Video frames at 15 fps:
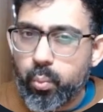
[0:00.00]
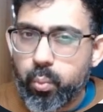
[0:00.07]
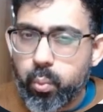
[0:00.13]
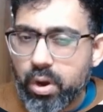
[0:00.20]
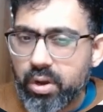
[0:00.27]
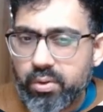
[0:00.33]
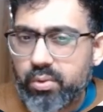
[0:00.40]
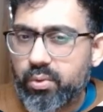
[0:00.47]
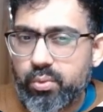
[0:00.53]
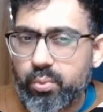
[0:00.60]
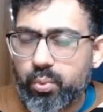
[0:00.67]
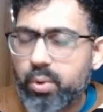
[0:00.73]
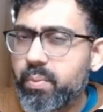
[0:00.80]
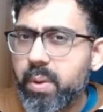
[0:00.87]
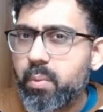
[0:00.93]
What
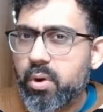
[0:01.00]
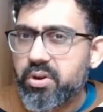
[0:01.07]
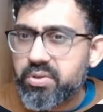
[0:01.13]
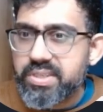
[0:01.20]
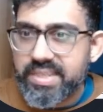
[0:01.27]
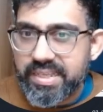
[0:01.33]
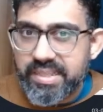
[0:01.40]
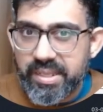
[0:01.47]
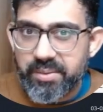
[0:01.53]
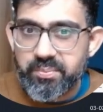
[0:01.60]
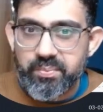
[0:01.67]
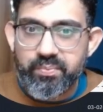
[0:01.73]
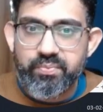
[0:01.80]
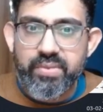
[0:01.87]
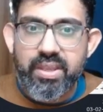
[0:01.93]
would we want to see there?
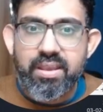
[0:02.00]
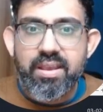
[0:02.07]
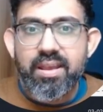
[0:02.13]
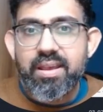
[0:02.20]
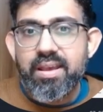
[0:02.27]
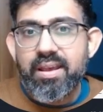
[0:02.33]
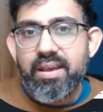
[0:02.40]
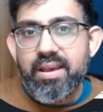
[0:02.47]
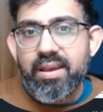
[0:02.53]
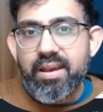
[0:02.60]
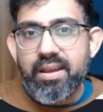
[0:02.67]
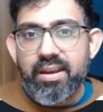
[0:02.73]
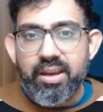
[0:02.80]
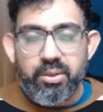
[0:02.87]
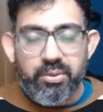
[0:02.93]

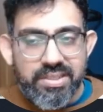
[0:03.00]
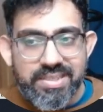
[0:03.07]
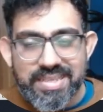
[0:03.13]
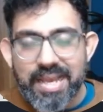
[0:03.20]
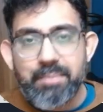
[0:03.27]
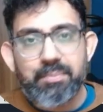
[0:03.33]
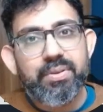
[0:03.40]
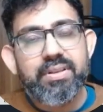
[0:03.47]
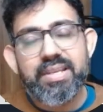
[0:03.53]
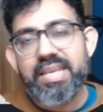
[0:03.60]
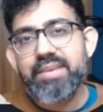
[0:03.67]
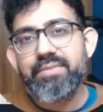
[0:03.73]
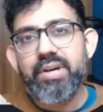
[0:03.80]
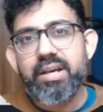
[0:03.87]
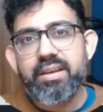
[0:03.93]
Now the sample
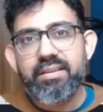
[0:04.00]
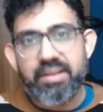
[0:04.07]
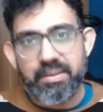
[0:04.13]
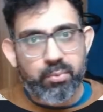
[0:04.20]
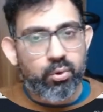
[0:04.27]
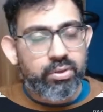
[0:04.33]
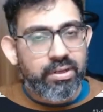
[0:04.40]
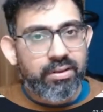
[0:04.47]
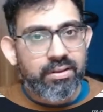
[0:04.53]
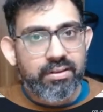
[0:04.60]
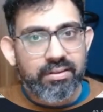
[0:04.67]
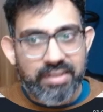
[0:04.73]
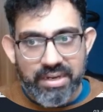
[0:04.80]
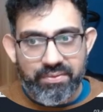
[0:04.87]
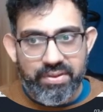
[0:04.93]
EY report
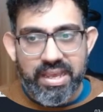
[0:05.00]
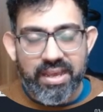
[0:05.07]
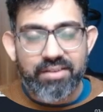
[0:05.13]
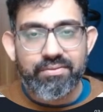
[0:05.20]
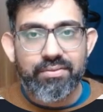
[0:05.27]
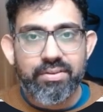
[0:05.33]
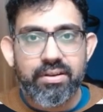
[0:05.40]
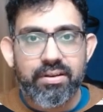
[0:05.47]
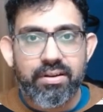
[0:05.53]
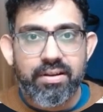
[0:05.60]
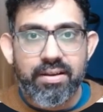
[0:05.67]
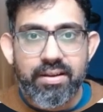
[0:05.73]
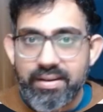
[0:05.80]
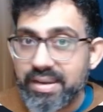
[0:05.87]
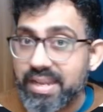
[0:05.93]
that we have
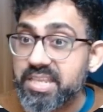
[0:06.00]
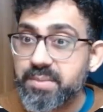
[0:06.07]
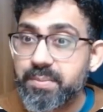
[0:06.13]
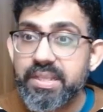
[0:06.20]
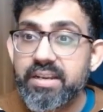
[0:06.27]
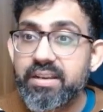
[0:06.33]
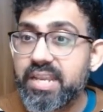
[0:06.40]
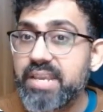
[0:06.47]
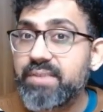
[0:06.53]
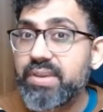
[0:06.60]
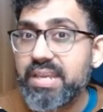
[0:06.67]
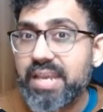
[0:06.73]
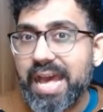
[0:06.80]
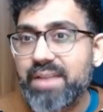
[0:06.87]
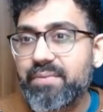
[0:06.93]
tells me that
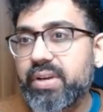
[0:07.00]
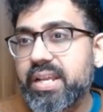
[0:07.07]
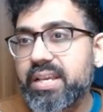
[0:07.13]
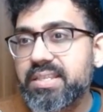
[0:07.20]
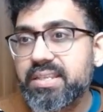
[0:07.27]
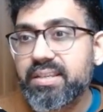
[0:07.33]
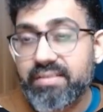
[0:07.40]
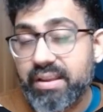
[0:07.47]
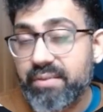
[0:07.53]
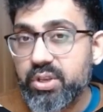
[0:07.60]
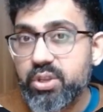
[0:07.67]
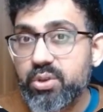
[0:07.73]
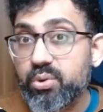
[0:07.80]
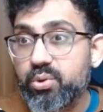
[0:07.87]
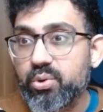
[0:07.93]
TV advertising
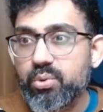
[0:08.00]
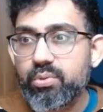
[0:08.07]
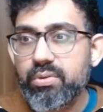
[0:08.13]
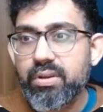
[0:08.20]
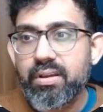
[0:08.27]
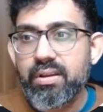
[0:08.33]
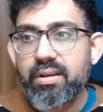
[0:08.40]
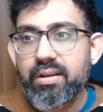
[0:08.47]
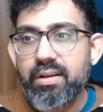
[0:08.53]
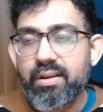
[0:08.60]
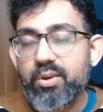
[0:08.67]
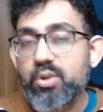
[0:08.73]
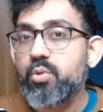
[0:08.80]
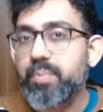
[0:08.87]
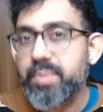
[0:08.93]
revenue grew
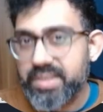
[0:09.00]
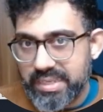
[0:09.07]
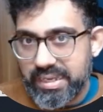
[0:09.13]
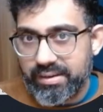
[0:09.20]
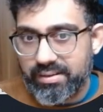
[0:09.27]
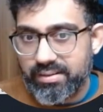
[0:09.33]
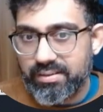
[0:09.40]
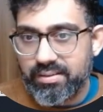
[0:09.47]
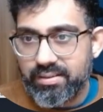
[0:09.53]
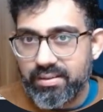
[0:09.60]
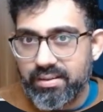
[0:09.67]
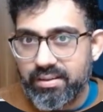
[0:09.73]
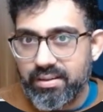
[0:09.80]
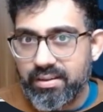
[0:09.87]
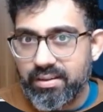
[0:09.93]
2%,
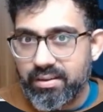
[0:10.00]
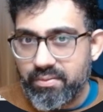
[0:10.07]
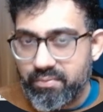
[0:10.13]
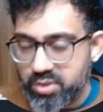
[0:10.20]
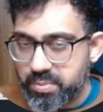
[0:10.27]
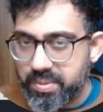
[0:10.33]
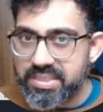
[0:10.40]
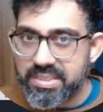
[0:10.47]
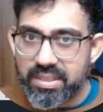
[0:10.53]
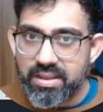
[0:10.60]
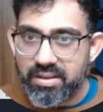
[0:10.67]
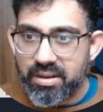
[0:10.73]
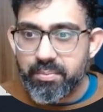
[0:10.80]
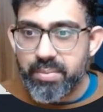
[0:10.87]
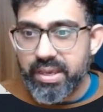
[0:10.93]
which means they are
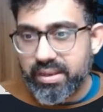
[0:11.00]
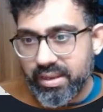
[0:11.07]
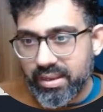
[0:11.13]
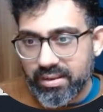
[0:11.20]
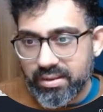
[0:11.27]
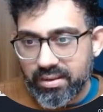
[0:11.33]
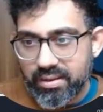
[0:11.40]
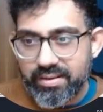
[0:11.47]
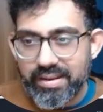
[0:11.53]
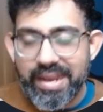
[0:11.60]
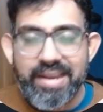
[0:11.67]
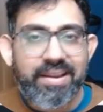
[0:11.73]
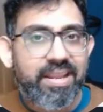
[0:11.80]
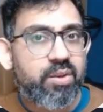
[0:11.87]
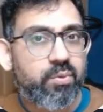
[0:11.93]
comparing
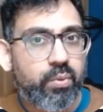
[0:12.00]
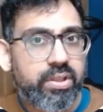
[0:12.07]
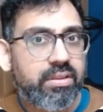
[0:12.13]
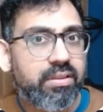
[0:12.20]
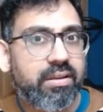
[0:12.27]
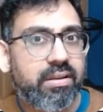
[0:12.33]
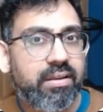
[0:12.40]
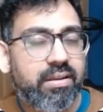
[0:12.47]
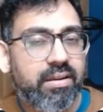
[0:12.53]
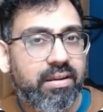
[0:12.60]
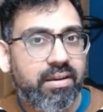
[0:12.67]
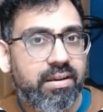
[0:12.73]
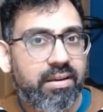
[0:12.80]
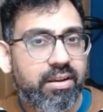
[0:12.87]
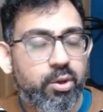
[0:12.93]
19 with
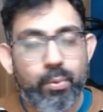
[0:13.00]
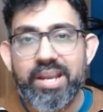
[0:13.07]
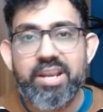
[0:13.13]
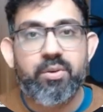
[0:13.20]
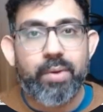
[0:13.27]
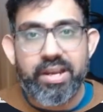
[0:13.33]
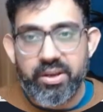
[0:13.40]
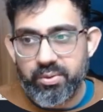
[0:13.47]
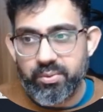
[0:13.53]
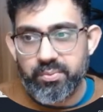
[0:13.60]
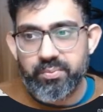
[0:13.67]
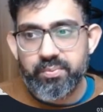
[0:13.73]
2022.